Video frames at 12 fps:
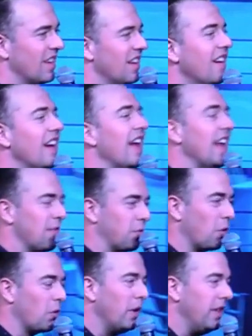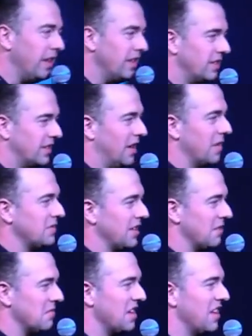And if we're willing to come to
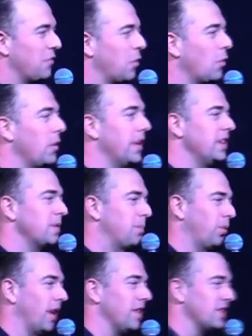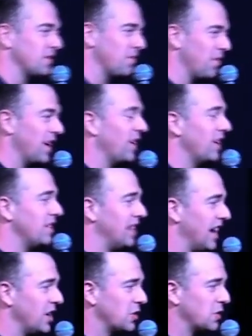him, and if we're willing to pray this very
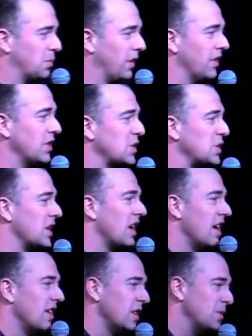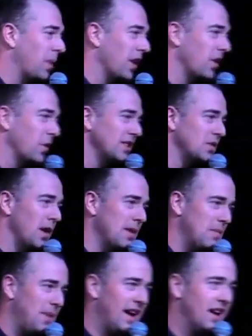dangerous prayer, this is this is part of the reason why I'm a
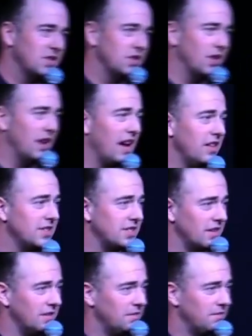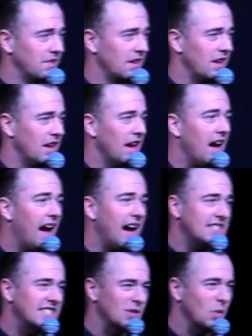pastor. Listen, I
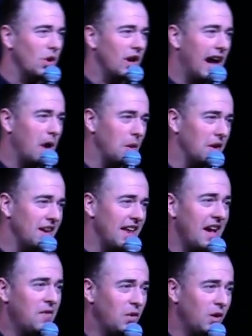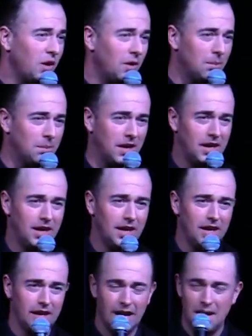swore I would never
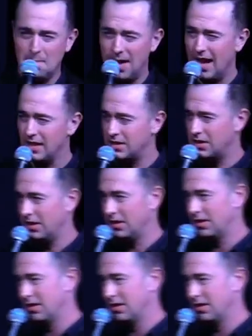be a pastor.